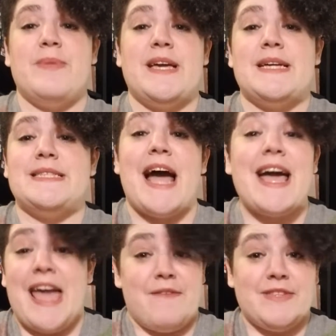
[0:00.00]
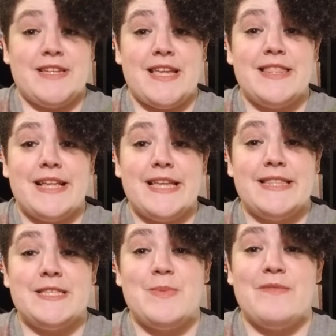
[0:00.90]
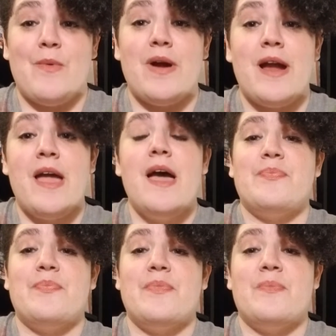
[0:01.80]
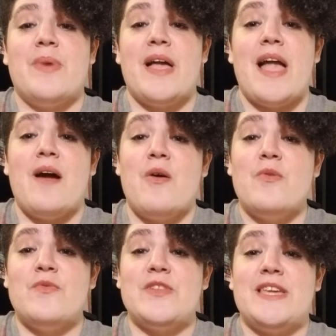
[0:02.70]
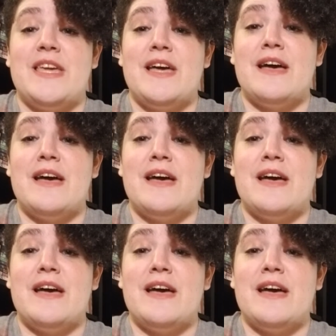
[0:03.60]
because I haven't done anything like this before. But hopefully,